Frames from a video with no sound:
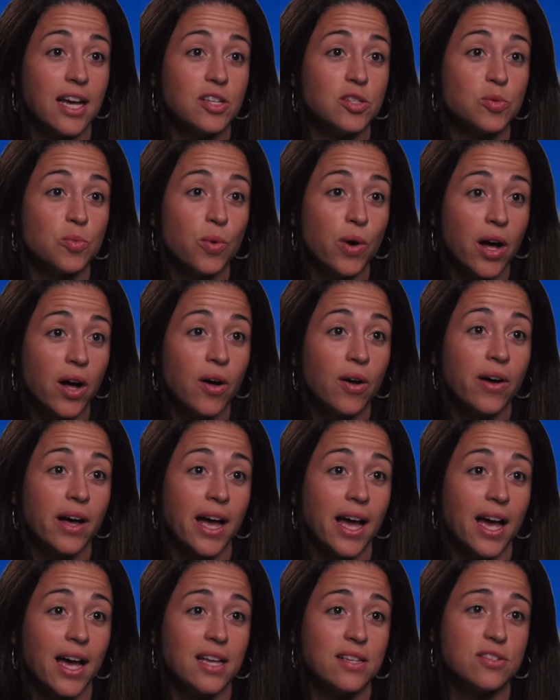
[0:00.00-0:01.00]
as well
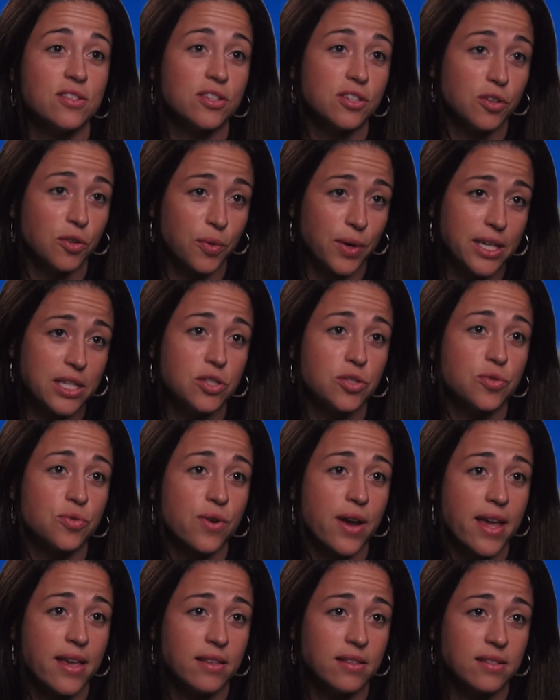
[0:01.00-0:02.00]
as the great
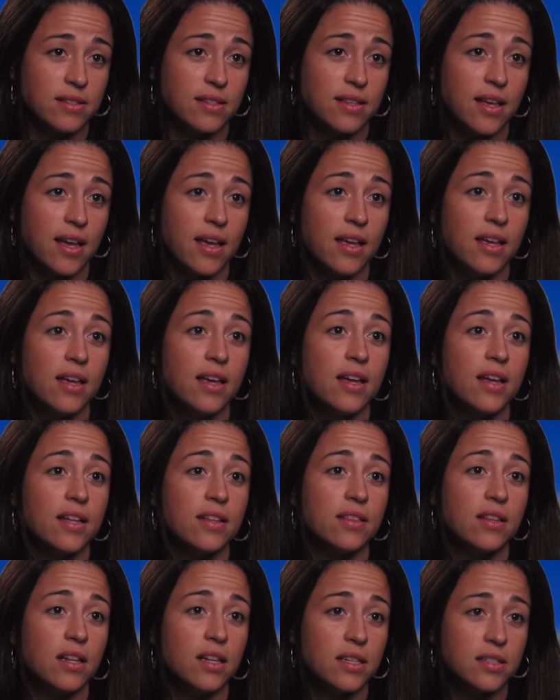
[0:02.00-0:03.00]
strengths that
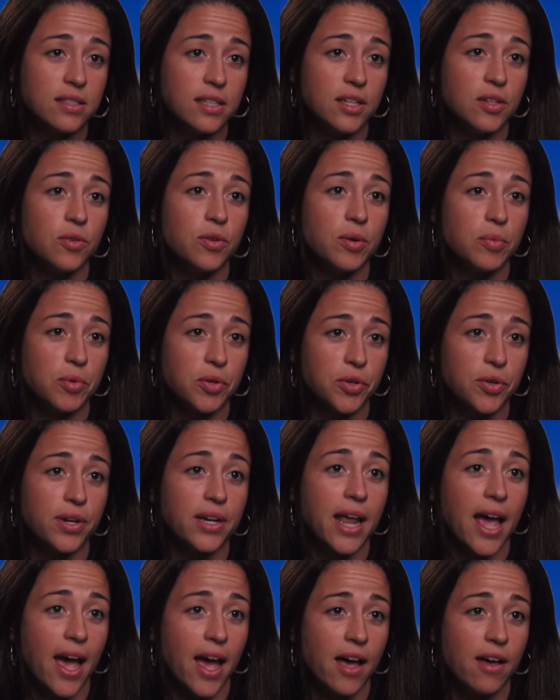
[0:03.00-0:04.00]
the Latino
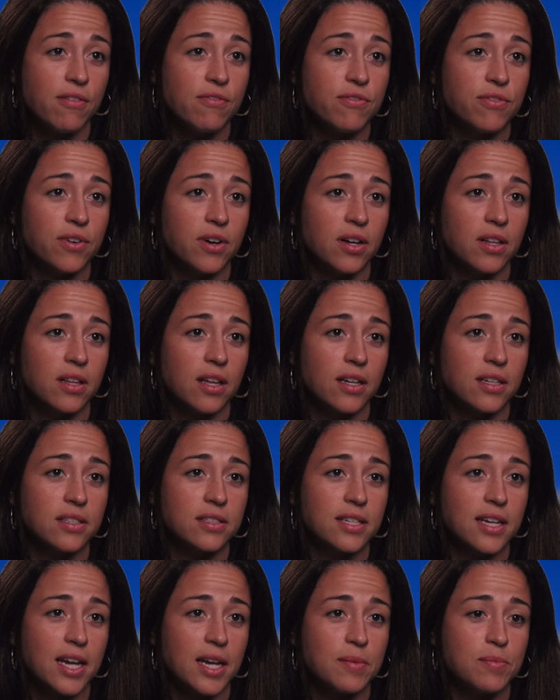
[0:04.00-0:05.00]
immigrant have. A lot
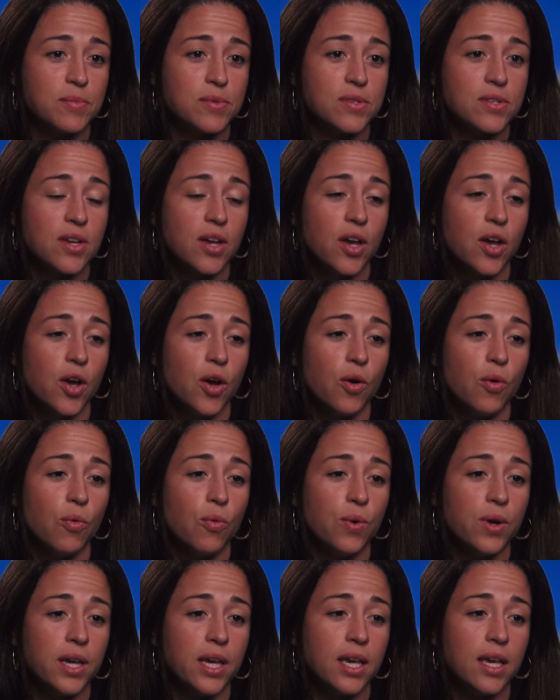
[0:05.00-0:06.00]
of times
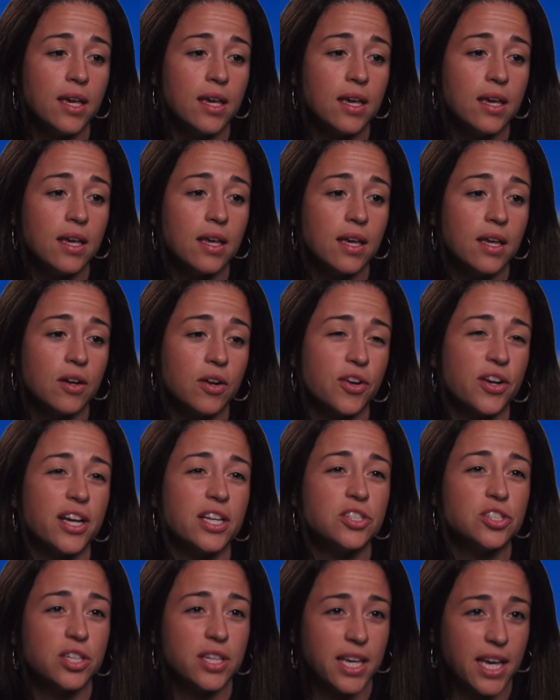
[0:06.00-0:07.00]
we, in our
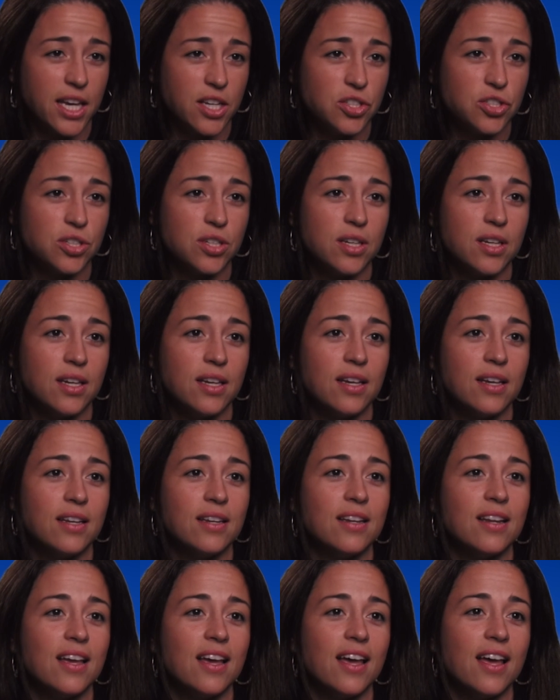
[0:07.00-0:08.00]

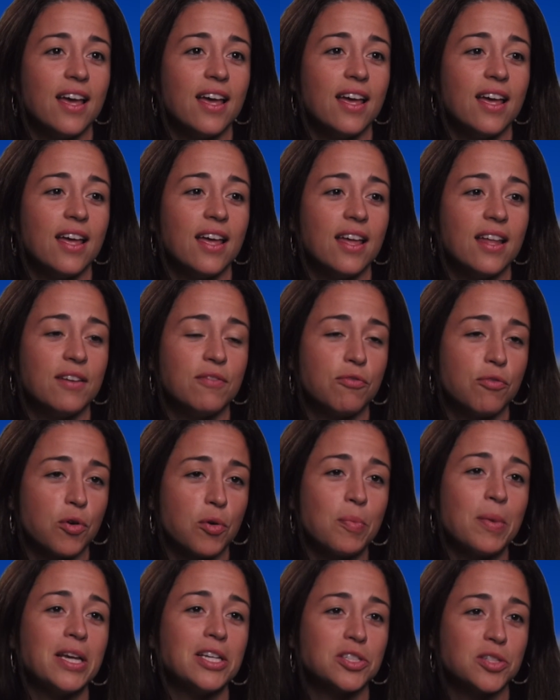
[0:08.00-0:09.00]
education and
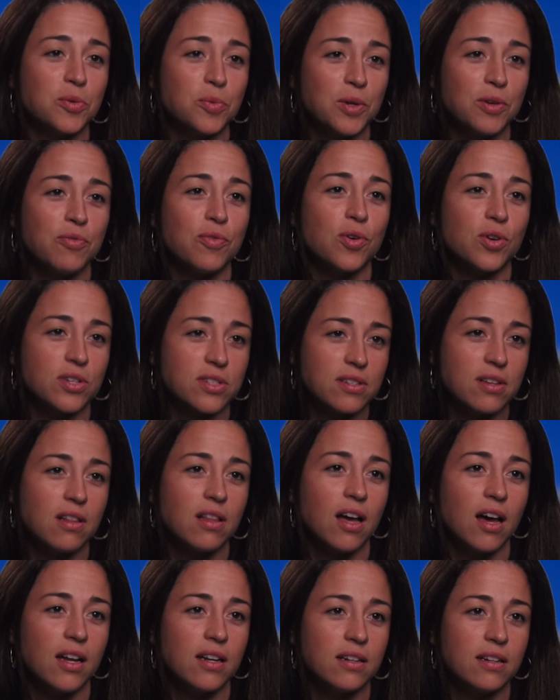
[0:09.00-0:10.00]
formation, we focus a
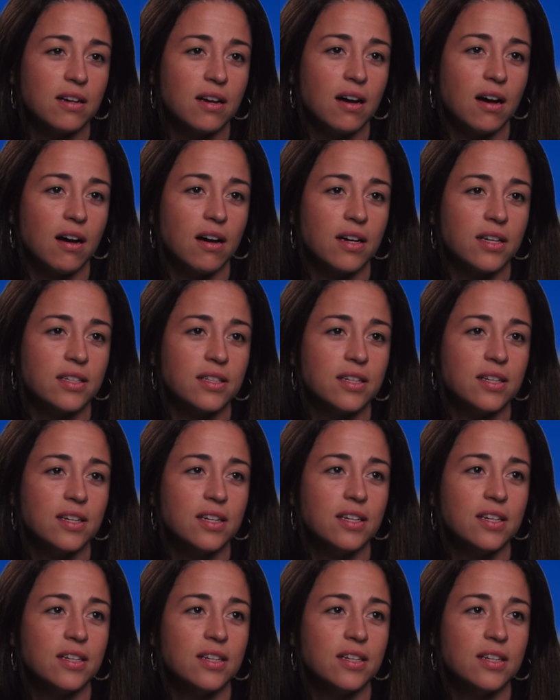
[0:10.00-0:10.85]
lot on